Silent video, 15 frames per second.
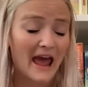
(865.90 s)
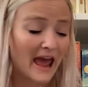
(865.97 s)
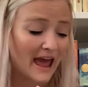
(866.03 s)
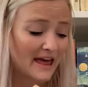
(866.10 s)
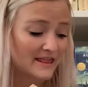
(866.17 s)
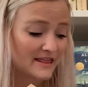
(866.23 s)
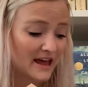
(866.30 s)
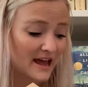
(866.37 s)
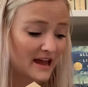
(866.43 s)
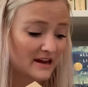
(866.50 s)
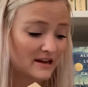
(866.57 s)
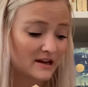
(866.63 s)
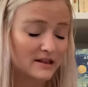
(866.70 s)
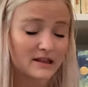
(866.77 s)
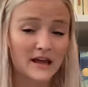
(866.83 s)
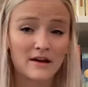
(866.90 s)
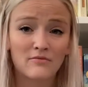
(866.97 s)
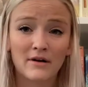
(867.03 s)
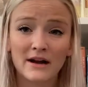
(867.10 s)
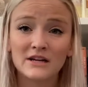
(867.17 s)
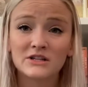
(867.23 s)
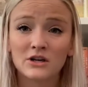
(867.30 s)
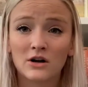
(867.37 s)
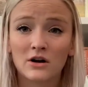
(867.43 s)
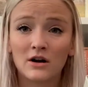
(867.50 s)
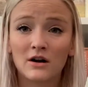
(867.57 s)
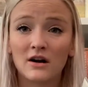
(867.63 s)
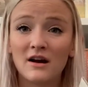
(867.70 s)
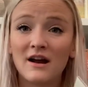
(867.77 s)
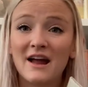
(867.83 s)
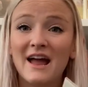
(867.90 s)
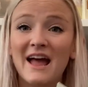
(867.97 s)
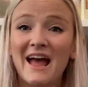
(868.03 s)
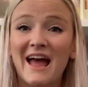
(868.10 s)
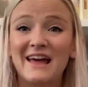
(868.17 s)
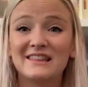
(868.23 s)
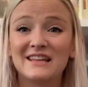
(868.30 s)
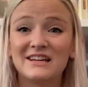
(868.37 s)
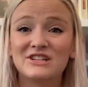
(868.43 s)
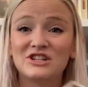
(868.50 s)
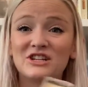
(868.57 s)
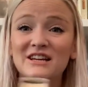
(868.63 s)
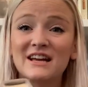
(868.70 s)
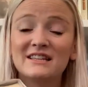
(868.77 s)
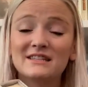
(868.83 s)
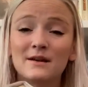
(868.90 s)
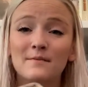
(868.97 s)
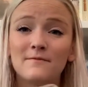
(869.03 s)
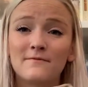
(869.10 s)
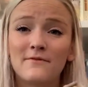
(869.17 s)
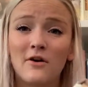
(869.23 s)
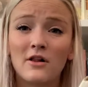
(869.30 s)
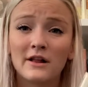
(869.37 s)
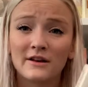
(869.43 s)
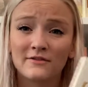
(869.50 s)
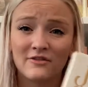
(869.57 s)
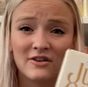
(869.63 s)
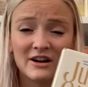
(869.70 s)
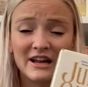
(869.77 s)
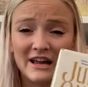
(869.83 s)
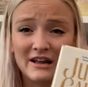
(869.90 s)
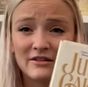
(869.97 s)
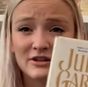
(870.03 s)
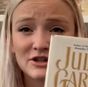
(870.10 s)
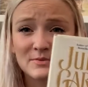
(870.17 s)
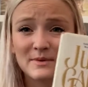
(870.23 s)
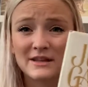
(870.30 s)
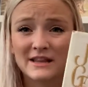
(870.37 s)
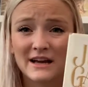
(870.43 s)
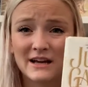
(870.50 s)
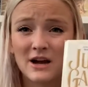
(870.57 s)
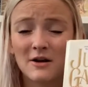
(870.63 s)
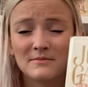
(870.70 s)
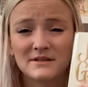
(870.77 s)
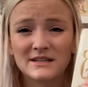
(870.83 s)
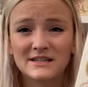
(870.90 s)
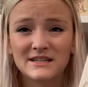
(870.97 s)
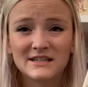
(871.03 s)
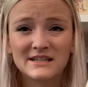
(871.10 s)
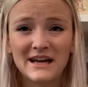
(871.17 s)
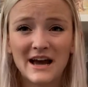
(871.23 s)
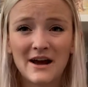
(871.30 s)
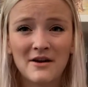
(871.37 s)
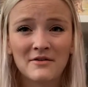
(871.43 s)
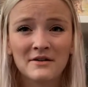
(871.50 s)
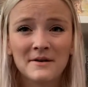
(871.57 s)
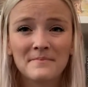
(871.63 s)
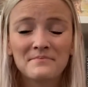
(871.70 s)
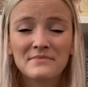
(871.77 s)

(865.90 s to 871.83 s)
and then they raise her, and then she ends up falling for an Englishman that comes into town,